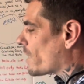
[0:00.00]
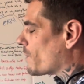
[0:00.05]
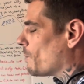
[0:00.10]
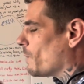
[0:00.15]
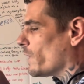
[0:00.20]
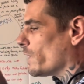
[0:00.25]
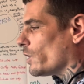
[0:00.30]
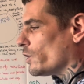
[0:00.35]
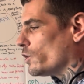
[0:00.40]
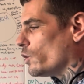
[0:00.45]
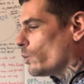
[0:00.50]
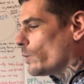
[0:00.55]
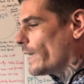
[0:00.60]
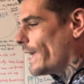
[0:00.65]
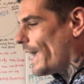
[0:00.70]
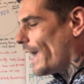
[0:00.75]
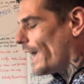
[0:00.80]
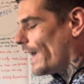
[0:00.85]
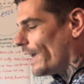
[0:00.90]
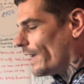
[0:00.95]
because you
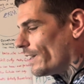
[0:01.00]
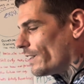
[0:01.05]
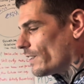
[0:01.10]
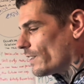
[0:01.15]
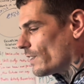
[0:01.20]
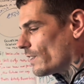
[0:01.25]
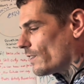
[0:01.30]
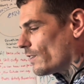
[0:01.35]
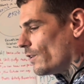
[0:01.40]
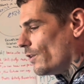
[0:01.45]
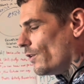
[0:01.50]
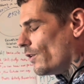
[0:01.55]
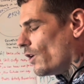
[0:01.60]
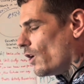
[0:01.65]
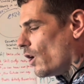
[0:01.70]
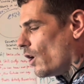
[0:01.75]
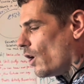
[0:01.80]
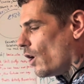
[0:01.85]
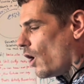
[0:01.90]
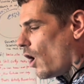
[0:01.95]
can't
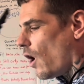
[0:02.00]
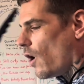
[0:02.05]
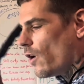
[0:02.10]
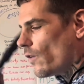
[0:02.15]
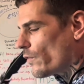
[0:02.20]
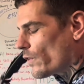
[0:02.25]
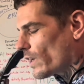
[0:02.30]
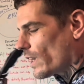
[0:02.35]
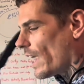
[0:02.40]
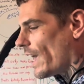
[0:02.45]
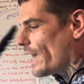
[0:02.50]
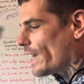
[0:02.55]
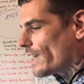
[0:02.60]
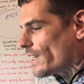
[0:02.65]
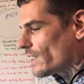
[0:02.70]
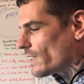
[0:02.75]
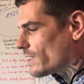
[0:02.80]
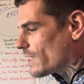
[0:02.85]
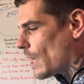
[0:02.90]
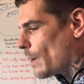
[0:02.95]
overlay
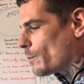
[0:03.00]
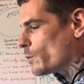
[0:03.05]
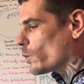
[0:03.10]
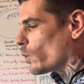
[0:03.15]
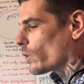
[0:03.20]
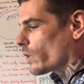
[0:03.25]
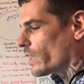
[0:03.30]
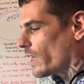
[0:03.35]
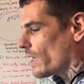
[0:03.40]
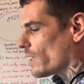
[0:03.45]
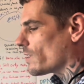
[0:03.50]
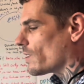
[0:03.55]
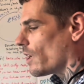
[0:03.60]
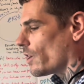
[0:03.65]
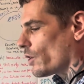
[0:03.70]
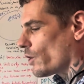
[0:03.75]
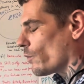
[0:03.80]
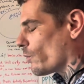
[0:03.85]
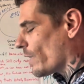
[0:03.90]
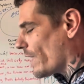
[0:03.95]
conceptual things
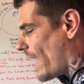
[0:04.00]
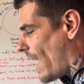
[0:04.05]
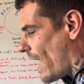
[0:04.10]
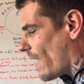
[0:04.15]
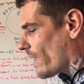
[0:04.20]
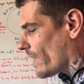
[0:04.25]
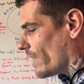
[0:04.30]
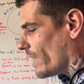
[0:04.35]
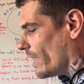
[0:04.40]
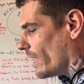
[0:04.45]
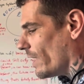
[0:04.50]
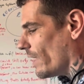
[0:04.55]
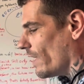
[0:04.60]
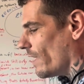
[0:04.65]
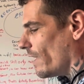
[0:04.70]
on the reality